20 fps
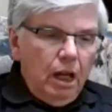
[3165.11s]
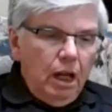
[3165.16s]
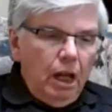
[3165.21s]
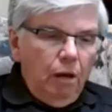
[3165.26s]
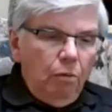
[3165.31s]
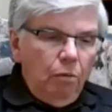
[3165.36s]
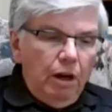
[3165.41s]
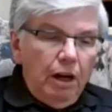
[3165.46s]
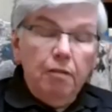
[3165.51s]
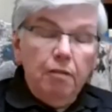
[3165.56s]
I
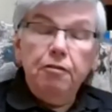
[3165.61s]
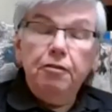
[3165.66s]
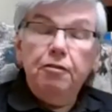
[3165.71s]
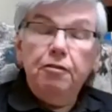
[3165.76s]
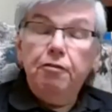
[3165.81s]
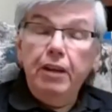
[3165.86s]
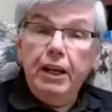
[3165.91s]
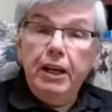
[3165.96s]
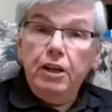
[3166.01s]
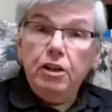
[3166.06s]
want to
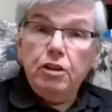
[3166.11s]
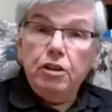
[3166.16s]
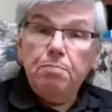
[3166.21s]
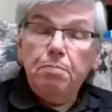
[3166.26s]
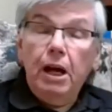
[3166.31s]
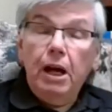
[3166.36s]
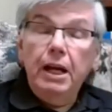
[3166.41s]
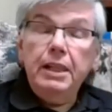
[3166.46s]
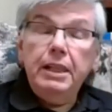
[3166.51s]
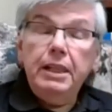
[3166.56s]
finish
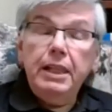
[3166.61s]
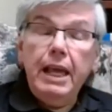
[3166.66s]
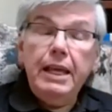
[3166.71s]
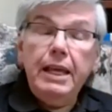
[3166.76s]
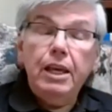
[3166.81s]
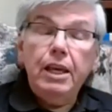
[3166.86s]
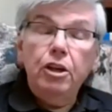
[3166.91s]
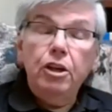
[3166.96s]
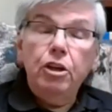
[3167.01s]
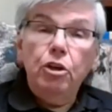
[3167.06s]
by
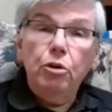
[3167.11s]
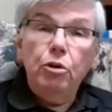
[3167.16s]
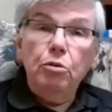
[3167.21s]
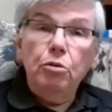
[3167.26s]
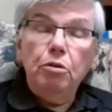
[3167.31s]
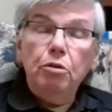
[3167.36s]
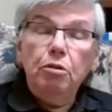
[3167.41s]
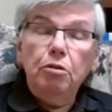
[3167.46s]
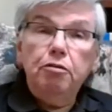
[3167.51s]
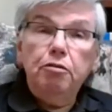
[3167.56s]
thanking
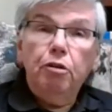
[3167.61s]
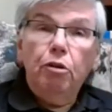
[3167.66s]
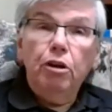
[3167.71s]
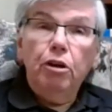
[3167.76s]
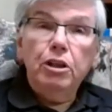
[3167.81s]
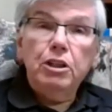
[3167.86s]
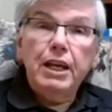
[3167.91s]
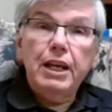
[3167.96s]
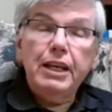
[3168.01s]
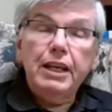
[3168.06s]
you for
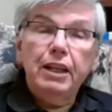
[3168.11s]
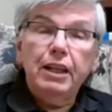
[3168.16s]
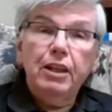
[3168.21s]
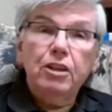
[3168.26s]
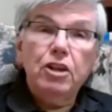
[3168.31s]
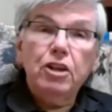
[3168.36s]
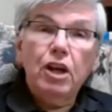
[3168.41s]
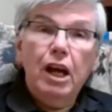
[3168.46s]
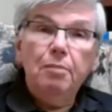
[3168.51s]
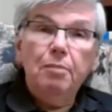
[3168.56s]
taking the
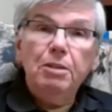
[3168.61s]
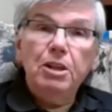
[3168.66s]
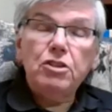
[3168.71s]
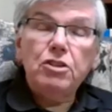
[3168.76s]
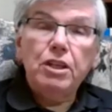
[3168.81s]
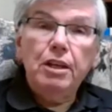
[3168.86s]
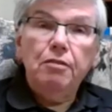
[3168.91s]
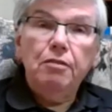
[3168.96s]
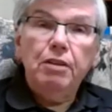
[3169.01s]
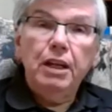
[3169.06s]
time this
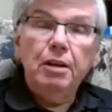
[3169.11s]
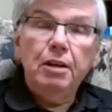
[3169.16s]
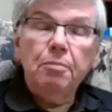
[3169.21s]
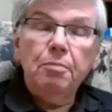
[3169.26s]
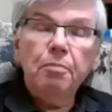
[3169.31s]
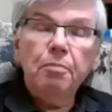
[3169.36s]
evening.